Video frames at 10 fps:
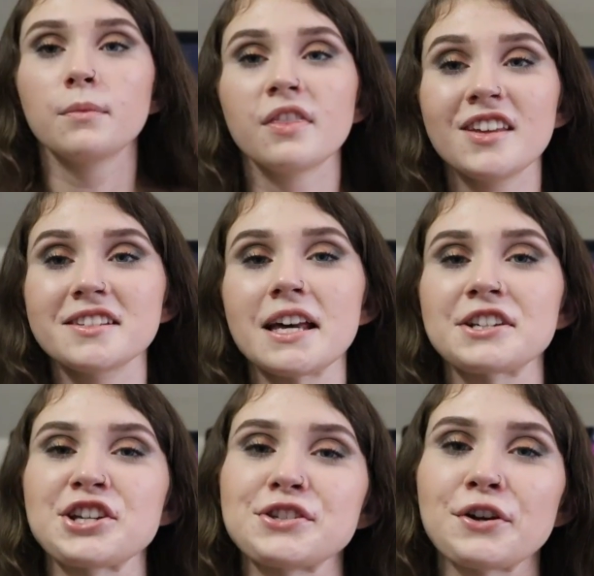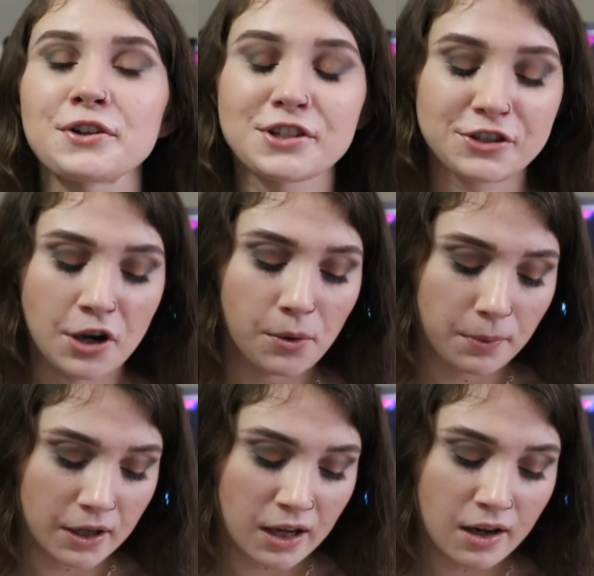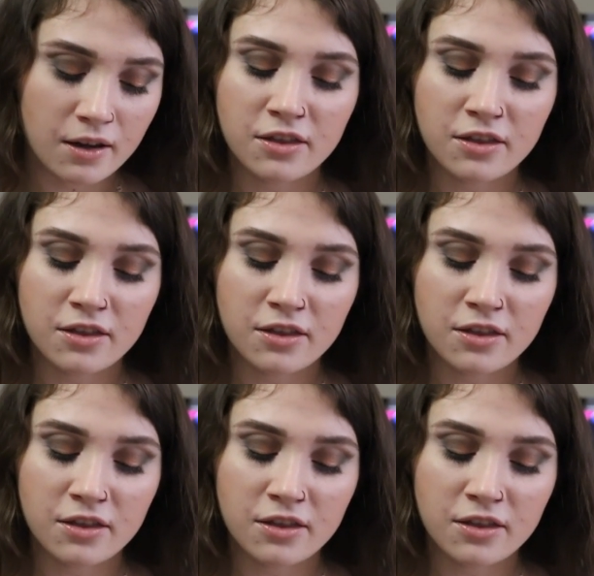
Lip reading: These lashes are so pretty.